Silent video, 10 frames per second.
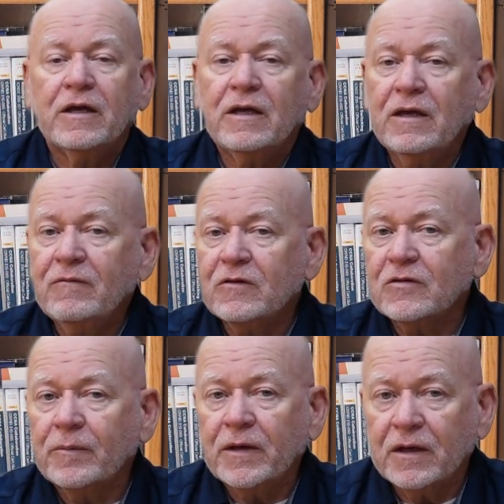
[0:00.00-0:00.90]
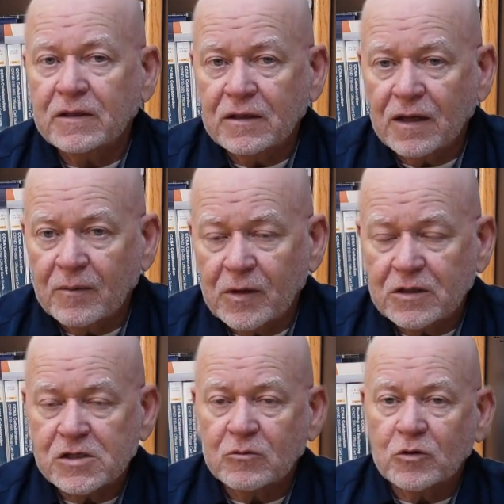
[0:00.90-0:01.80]
even something I did not
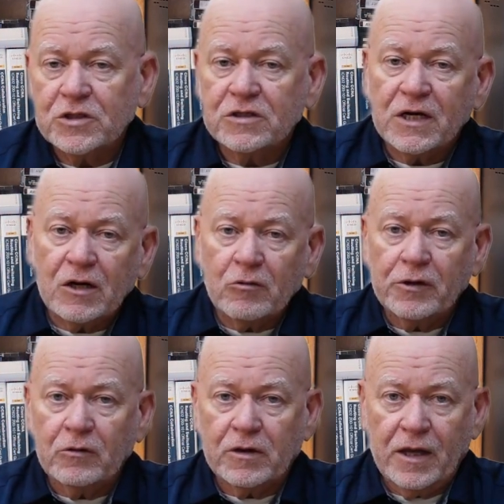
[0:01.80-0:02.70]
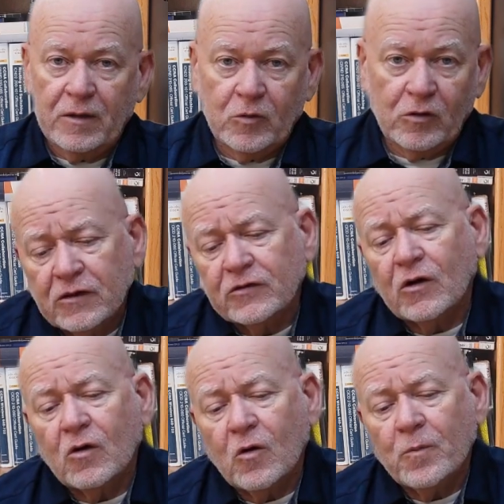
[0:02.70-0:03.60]
mention, which is aerial cable.
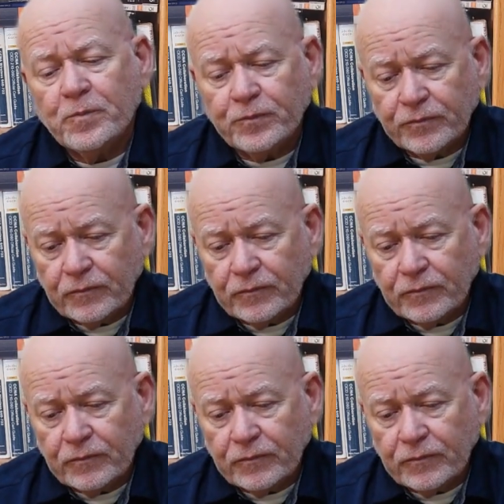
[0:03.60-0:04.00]
So